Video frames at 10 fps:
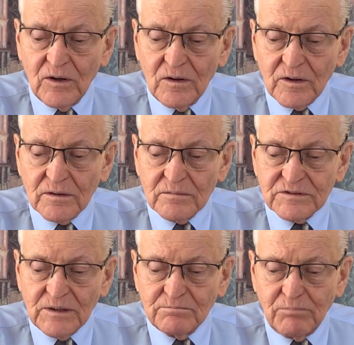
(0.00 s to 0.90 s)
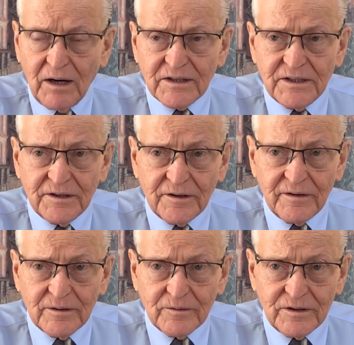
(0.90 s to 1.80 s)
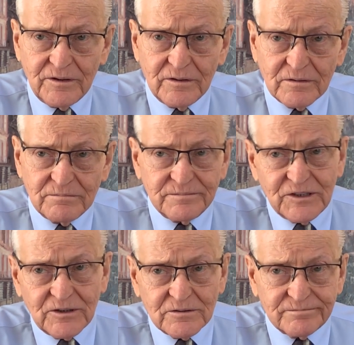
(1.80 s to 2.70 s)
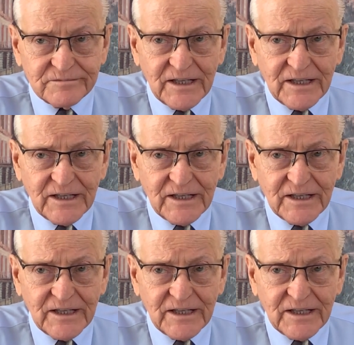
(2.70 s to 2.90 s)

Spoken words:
or some bartender that would do it, you know,